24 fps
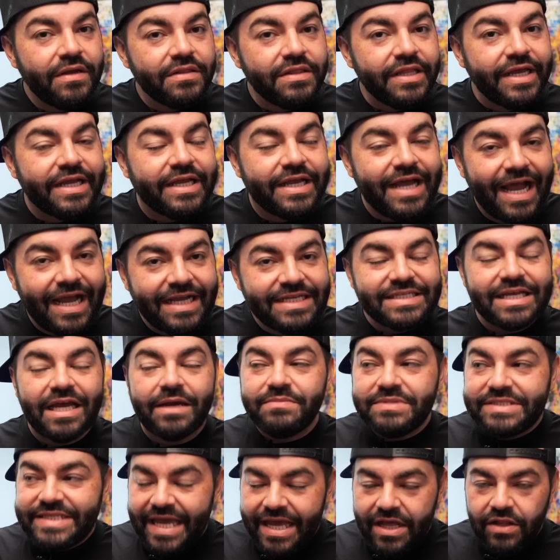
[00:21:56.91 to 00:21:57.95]
Like, guys,
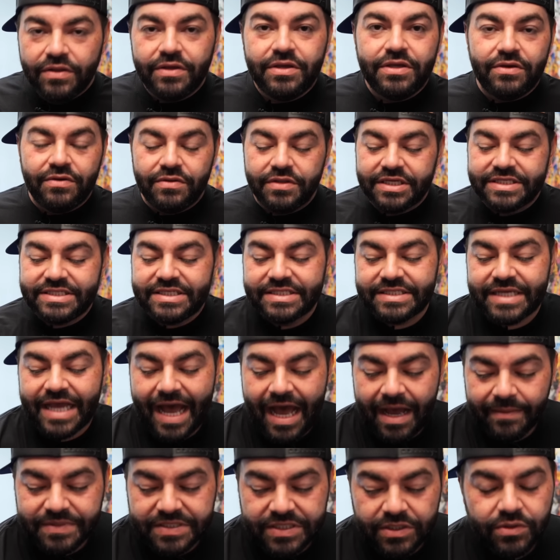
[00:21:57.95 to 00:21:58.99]
I'm telling you, this is
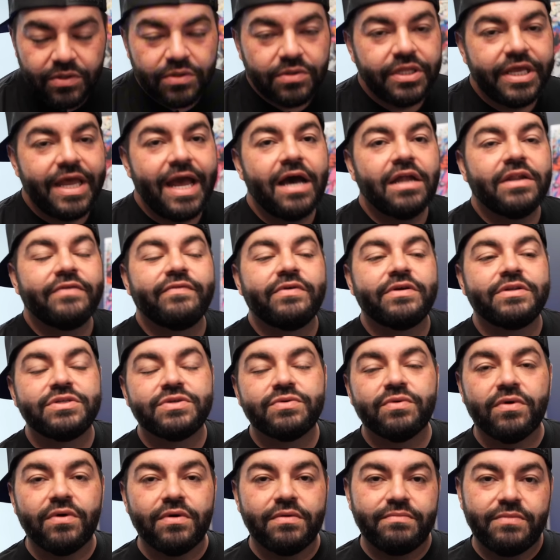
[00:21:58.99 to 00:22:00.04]
absolutely out of
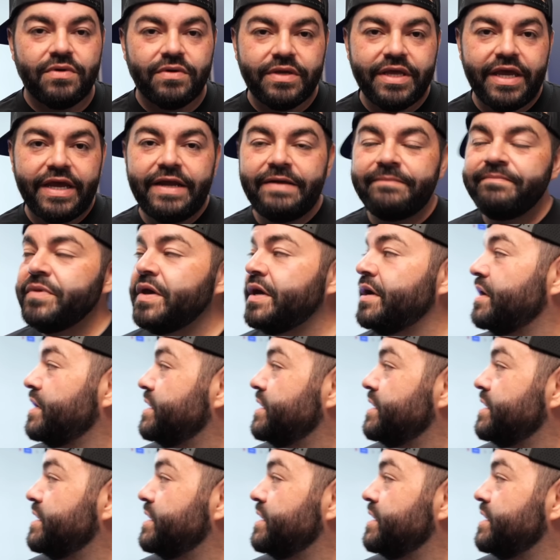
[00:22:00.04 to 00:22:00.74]
control, okay?